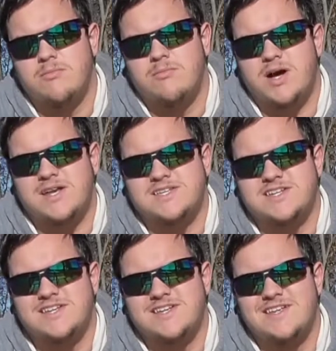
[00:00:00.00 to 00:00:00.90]
But
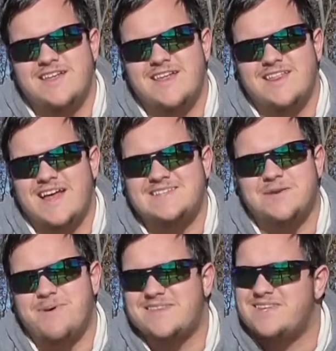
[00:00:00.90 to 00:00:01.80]
that's
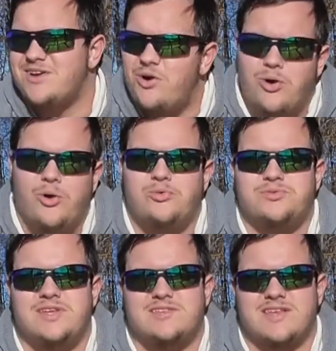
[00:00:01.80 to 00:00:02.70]
about the
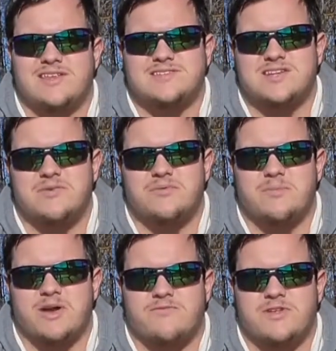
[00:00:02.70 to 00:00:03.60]
only thing that's good with
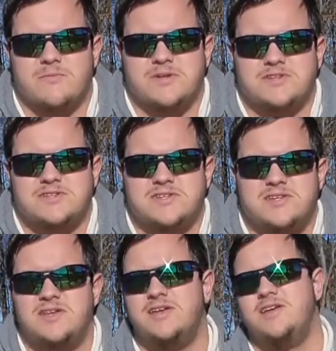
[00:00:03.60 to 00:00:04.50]
monofilament.
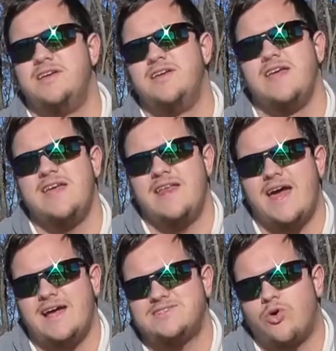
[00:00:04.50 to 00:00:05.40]
It
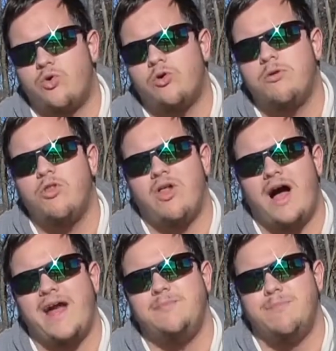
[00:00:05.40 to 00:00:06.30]
has horrible
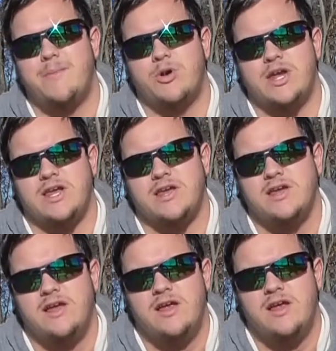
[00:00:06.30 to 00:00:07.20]
line memory,
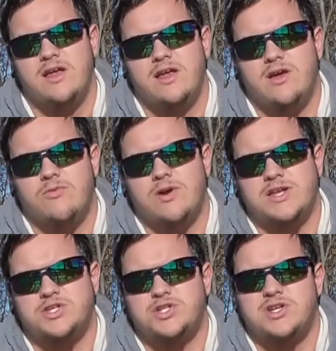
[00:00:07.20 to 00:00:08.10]

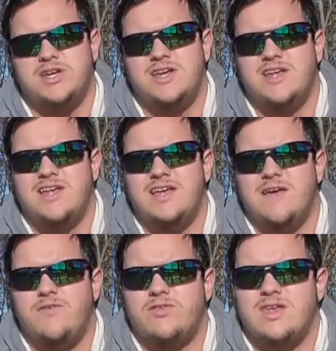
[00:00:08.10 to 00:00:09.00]
which
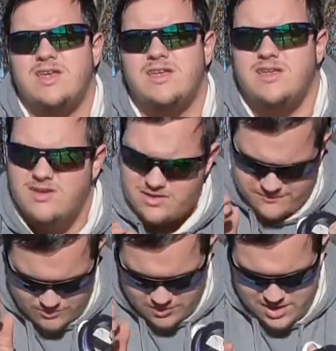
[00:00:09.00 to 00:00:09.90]
if you
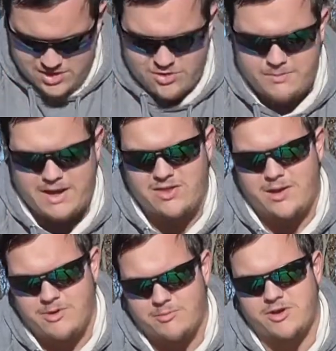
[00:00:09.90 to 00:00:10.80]
want to know about
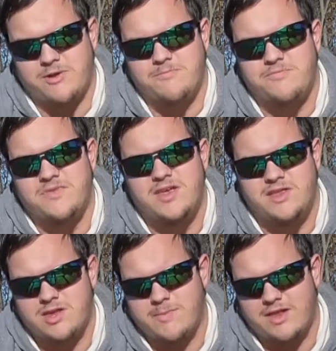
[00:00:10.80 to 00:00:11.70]
line memory,
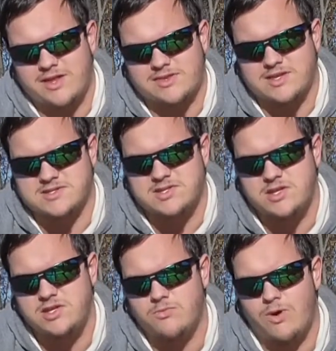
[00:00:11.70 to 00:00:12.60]
think about it like this.
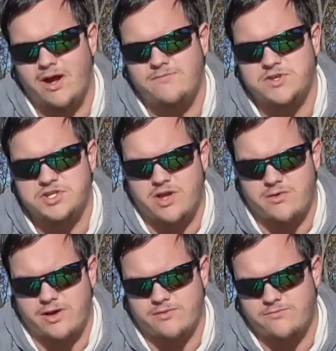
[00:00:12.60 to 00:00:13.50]
You wind fishing line
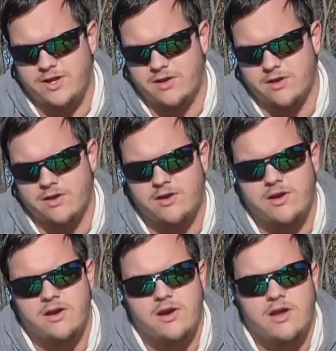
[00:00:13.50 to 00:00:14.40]
around your finger,
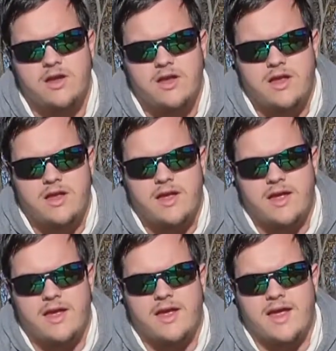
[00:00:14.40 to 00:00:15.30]

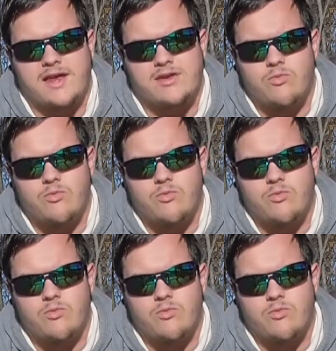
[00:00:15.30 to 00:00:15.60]
and you